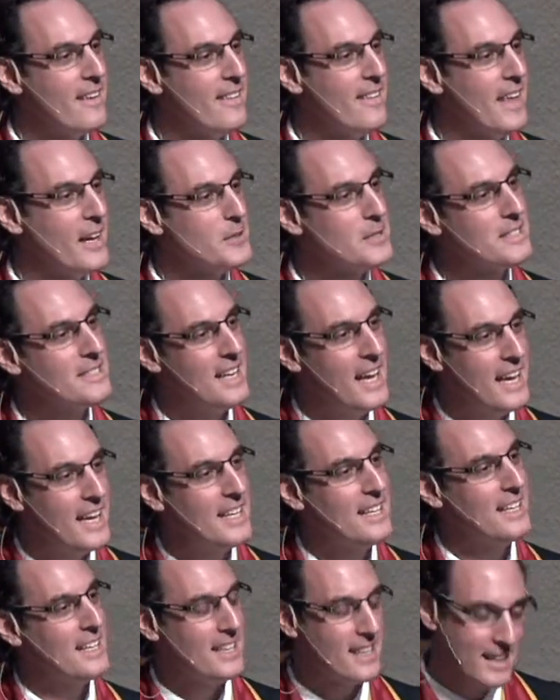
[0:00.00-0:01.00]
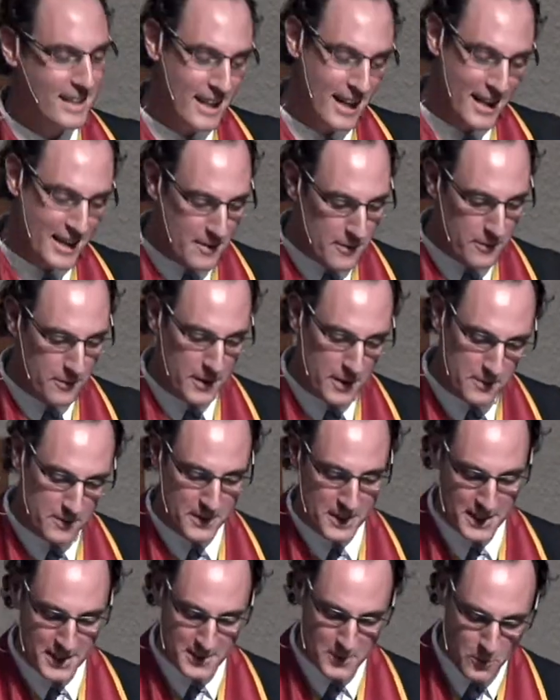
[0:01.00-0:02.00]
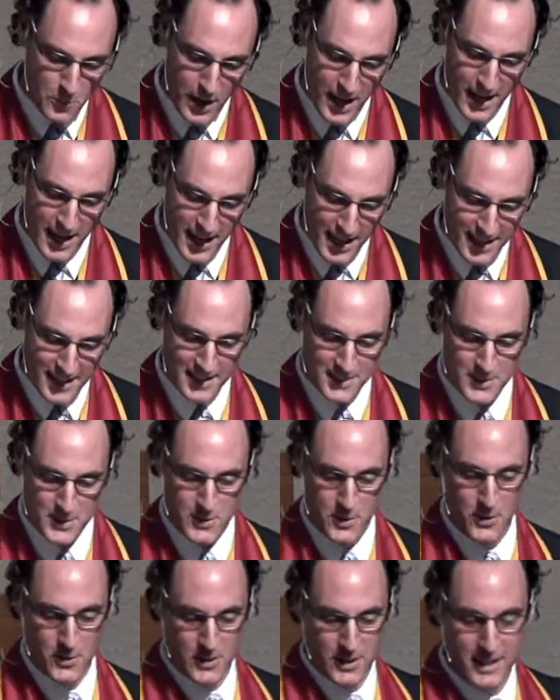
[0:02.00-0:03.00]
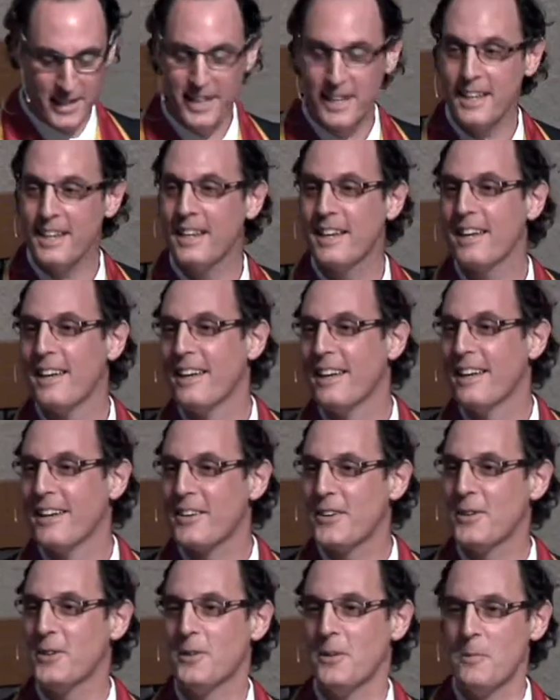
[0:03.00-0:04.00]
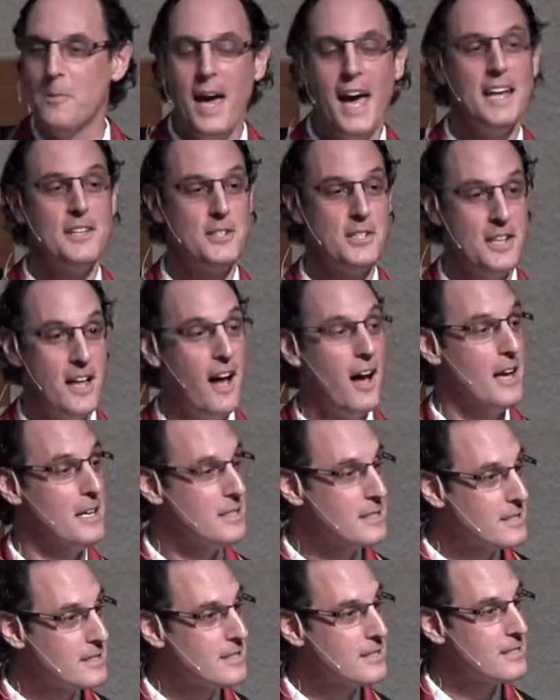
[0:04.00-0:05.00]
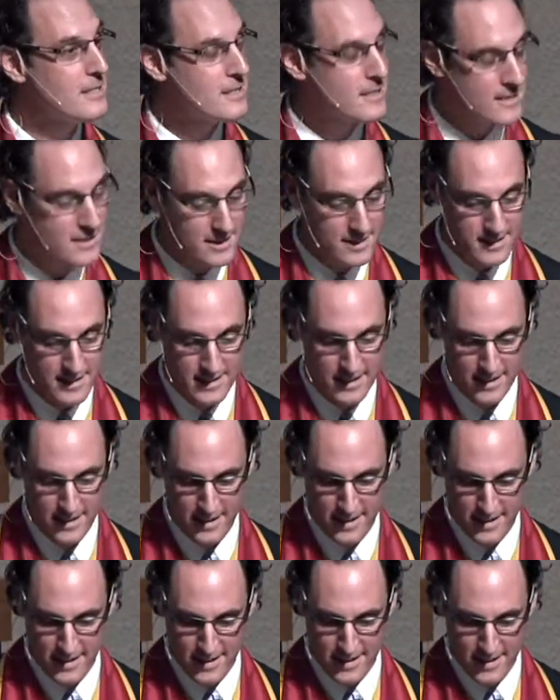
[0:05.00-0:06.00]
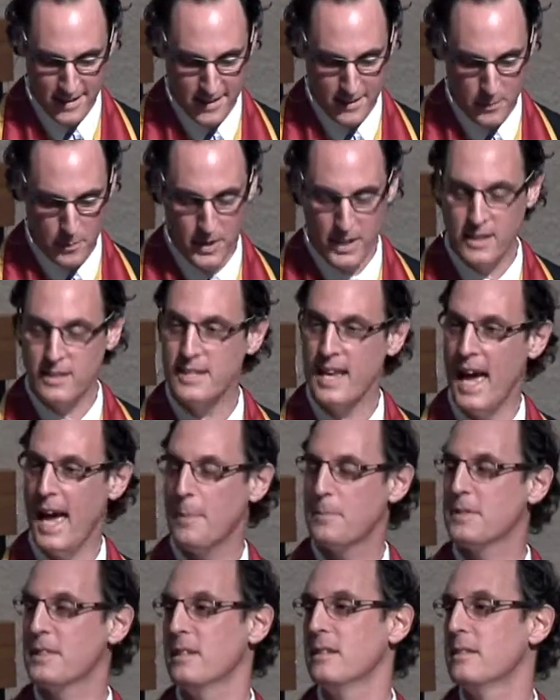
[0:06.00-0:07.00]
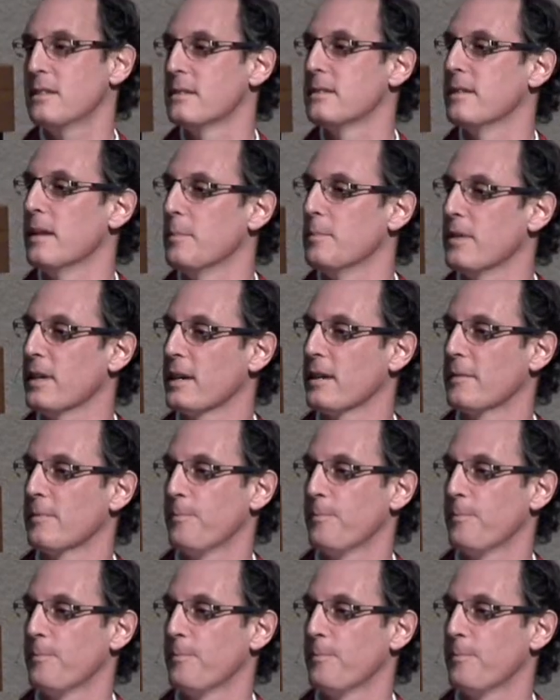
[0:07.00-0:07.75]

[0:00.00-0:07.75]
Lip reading: Now, said in a kind of 50s way, he certainly couldn't imagine us, but he taps into something.